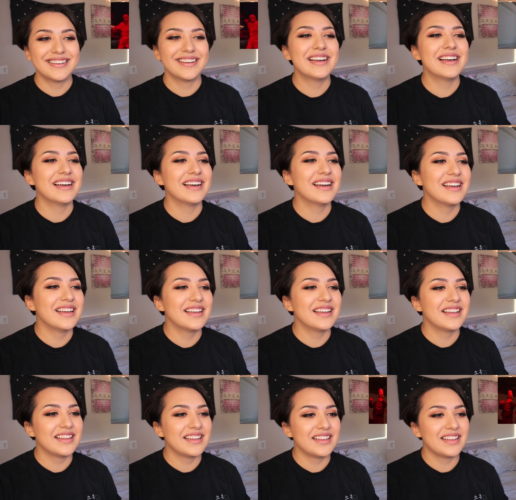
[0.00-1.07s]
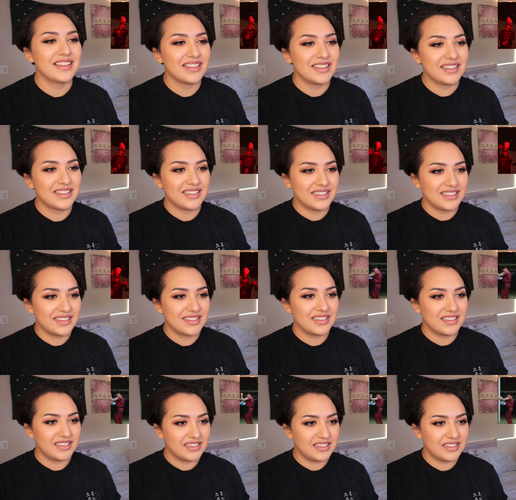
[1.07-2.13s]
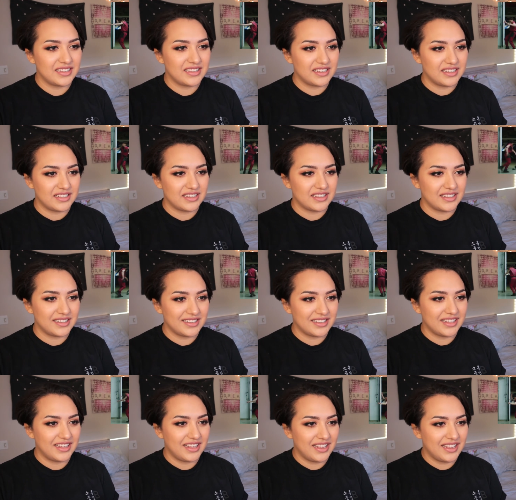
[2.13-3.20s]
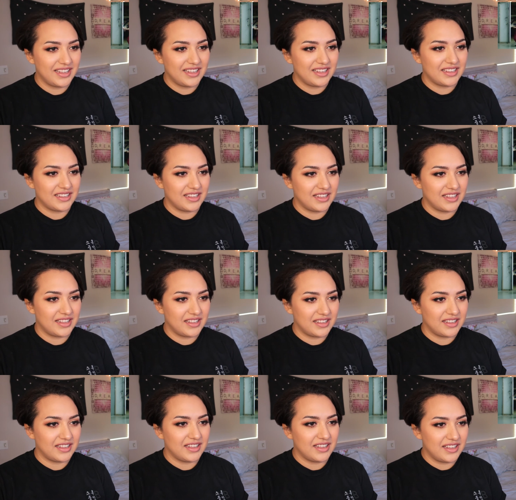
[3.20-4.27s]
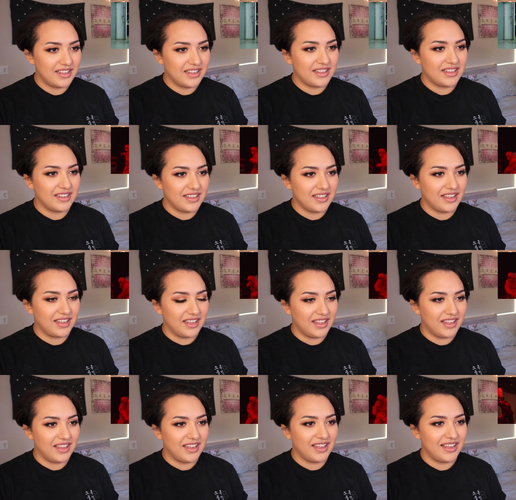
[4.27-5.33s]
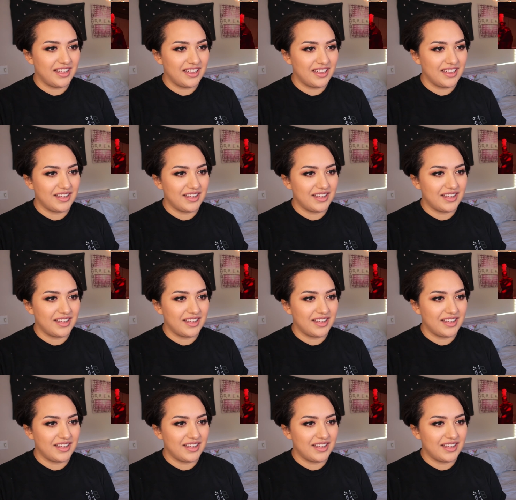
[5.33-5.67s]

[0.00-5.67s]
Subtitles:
Nobody speaks.